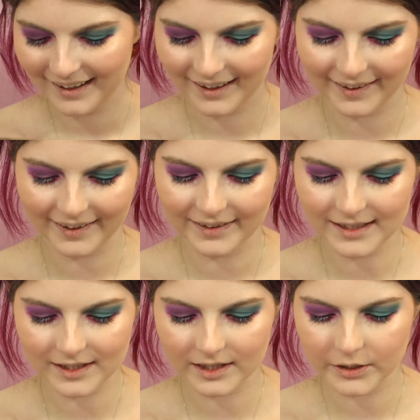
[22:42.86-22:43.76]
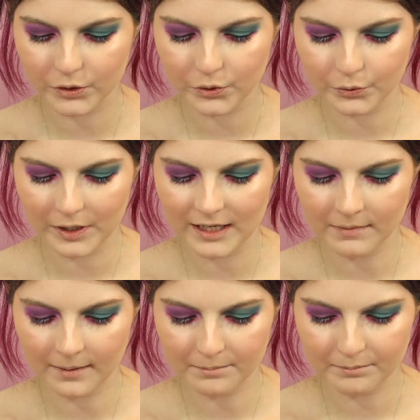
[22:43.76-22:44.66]
and this is the
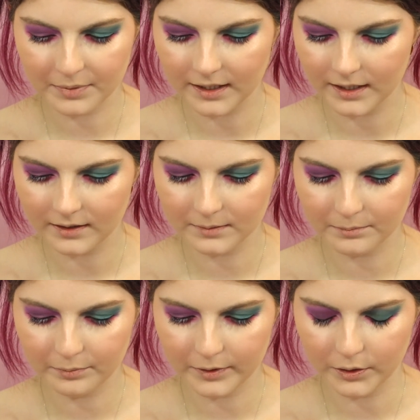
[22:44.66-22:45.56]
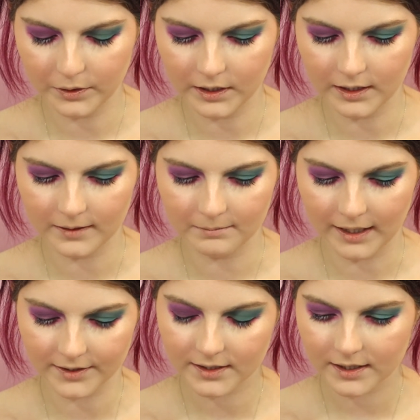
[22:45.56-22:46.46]
Dream Big Beauty
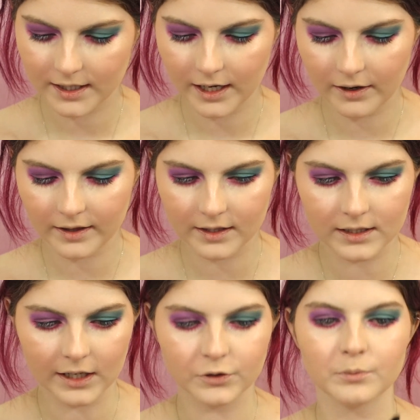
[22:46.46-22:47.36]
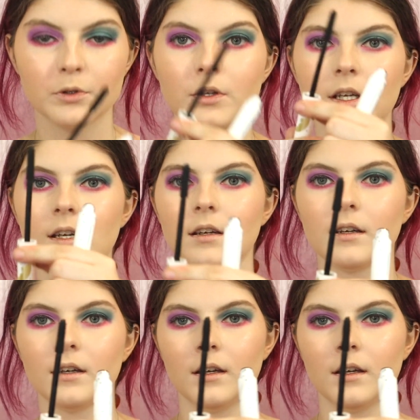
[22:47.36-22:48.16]
Mascara, the Natural Beauty,